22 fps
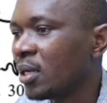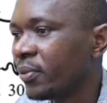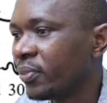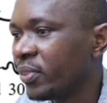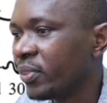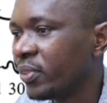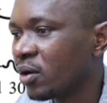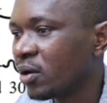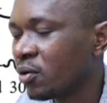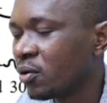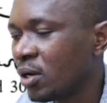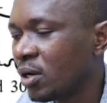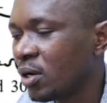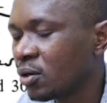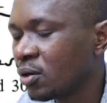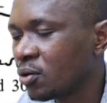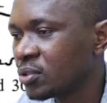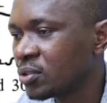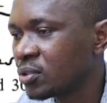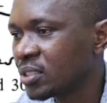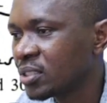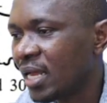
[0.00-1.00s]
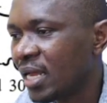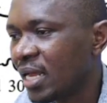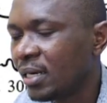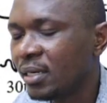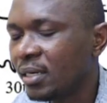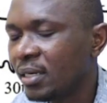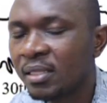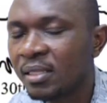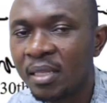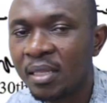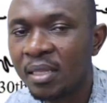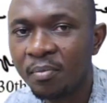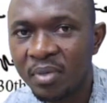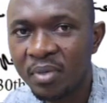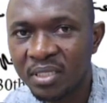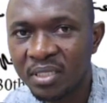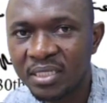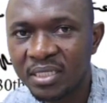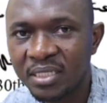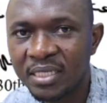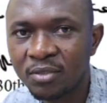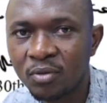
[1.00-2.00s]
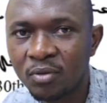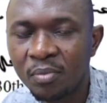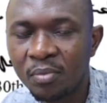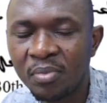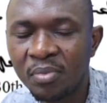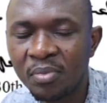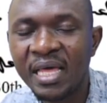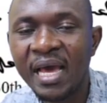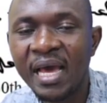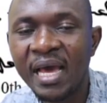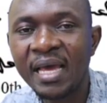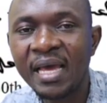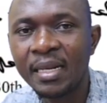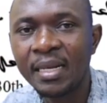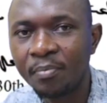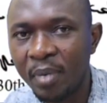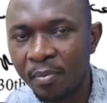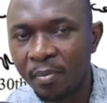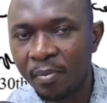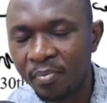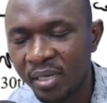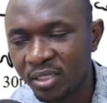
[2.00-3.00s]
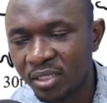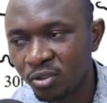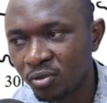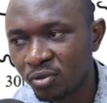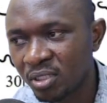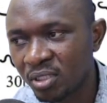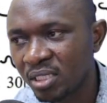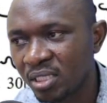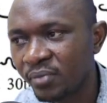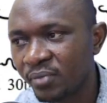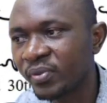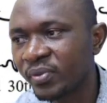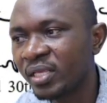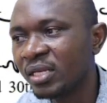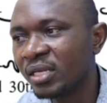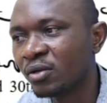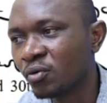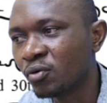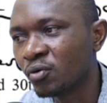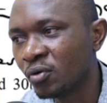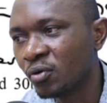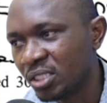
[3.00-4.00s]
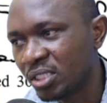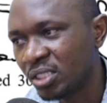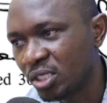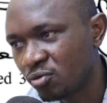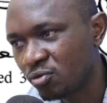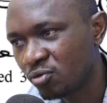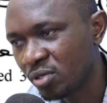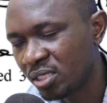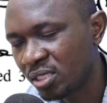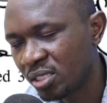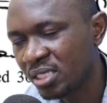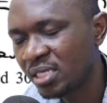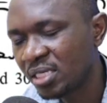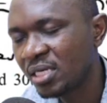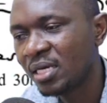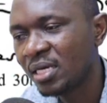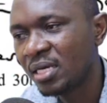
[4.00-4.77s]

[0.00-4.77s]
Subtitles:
The going concern, the business will be there in perpetuity, in continuity